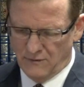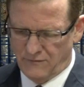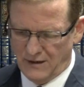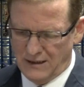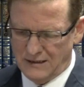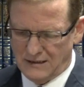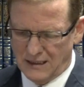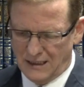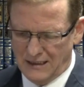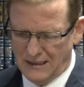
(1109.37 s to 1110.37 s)
Ve'it
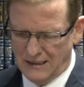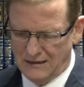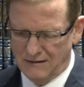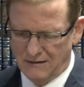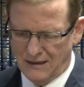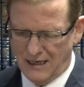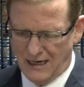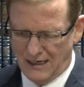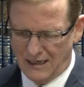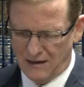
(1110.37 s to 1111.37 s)
yalid
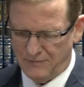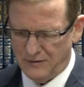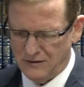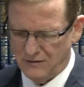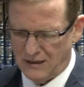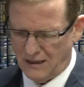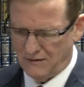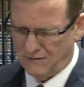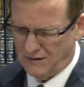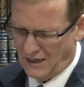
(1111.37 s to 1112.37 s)
le'achar
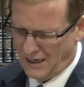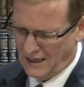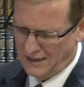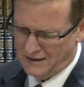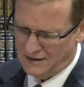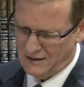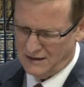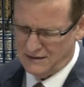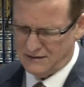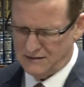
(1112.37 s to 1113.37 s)
pidyonan, and
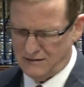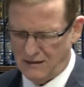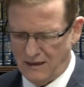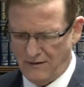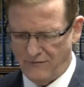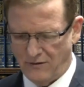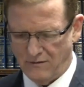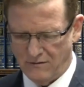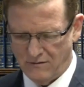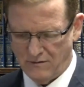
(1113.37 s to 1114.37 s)
it's
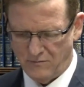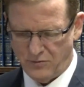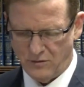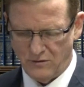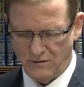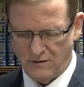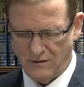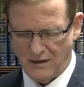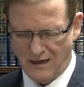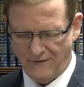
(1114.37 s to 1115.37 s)
delivered and born
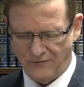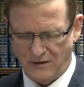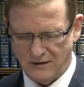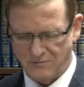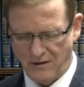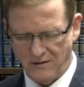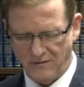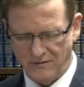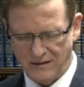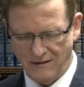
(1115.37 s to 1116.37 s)
after its
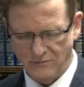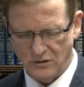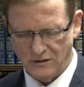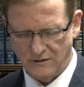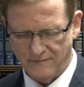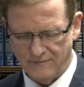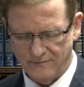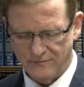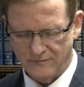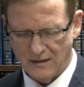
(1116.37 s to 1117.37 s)
mother redemption.
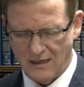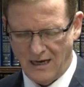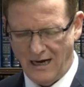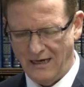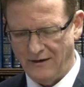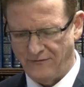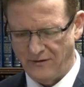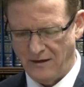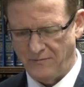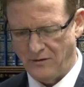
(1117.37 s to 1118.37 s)

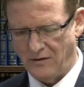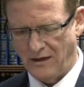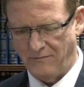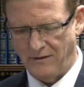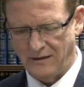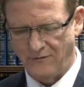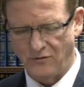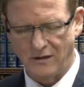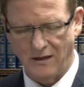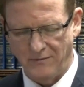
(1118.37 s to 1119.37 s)
Halifnei pidyonan, but if
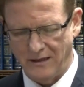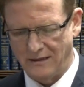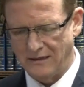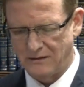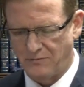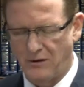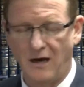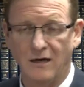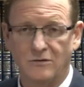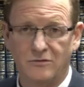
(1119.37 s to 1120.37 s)
you tell me that it's
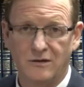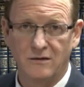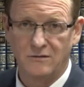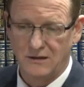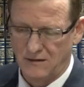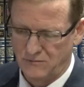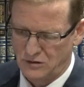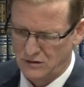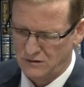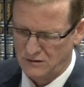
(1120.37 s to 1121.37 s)
prior to their
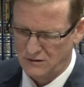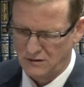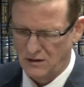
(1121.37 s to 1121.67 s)
redemption,